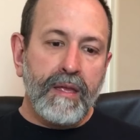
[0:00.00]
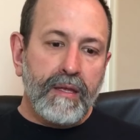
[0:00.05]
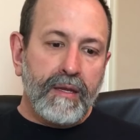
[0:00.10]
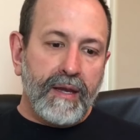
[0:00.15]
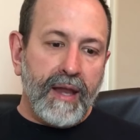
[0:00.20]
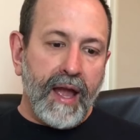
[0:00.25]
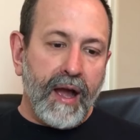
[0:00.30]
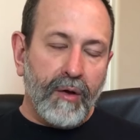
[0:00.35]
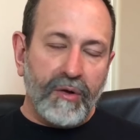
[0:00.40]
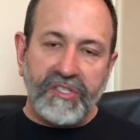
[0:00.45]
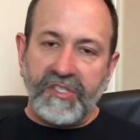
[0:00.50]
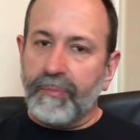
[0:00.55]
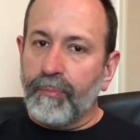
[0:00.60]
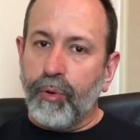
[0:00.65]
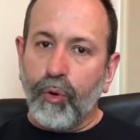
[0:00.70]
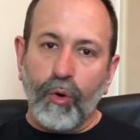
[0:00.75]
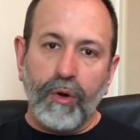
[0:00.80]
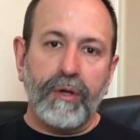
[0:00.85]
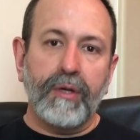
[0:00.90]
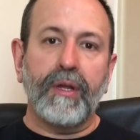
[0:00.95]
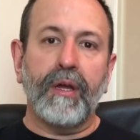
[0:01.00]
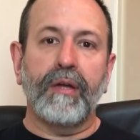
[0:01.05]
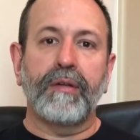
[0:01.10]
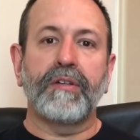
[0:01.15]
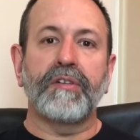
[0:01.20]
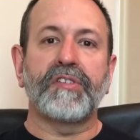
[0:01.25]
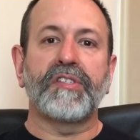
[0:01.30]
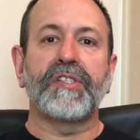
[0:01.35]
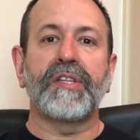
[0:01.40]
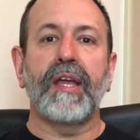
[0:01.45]
Now, it's important to
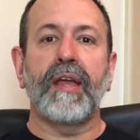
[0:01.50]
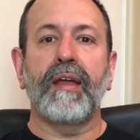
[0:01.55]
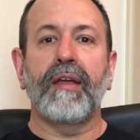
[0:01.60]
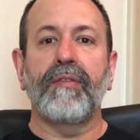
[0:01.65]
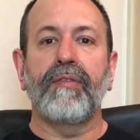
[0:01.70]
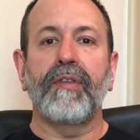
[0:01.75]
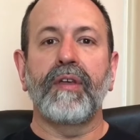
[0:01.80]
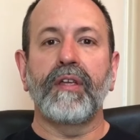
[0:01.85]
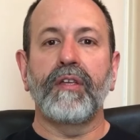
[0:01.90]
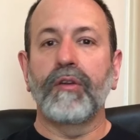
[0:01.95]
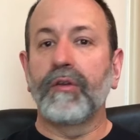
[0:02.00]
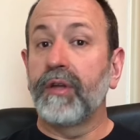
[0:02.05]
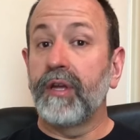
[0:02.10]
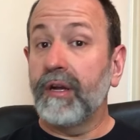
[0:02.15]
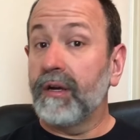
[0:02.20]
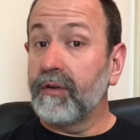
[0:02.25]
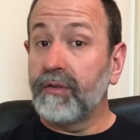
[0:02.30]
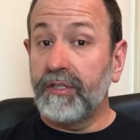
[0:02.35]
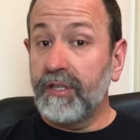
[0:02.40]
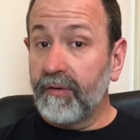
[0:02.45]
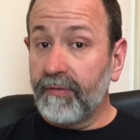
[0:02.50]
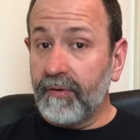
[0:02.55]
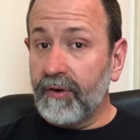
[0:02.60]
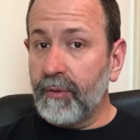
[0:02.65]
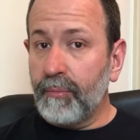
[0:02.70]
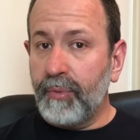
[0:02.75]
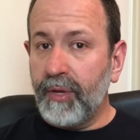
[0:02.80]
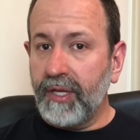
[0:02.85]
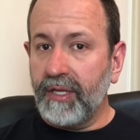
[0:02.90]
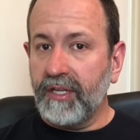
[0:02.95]
understand that you'll hear
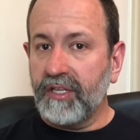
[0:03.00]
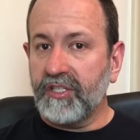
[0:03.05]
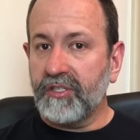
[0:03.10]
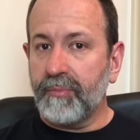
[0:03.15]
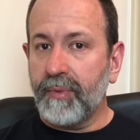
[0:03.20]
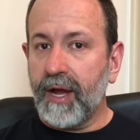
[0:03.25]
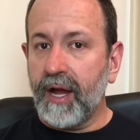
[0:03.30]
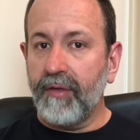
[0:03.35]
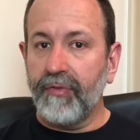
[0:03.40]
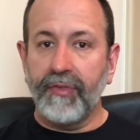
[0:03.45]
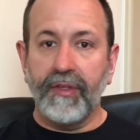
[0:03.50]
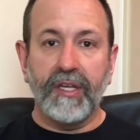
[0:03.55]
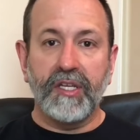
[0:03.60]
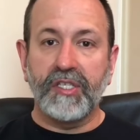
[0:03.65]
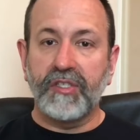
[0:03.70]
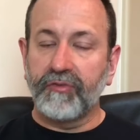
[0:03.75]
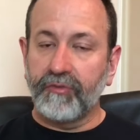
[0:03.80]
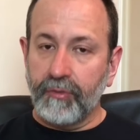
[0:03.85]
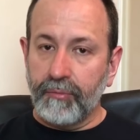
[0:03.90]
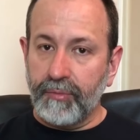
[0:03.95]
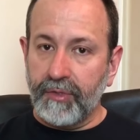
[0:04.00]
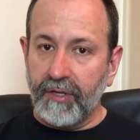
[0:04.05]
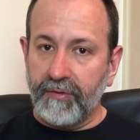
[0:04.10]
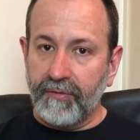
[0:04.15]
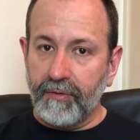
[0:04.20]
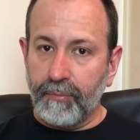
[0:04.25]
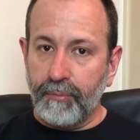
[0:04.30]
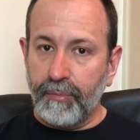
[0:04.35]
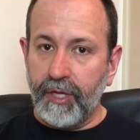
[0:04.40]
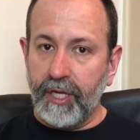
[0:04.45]
different opinions about this from
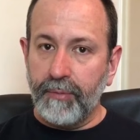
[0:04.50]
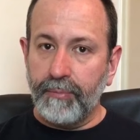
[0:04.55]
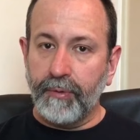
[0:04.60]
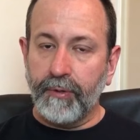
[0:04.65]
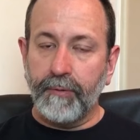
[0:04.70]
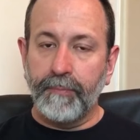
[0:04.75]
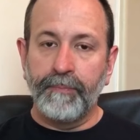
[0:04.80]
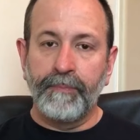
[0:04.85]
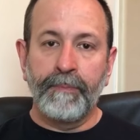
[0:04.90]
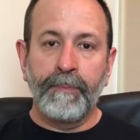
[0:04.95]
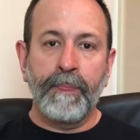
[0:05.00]
different people.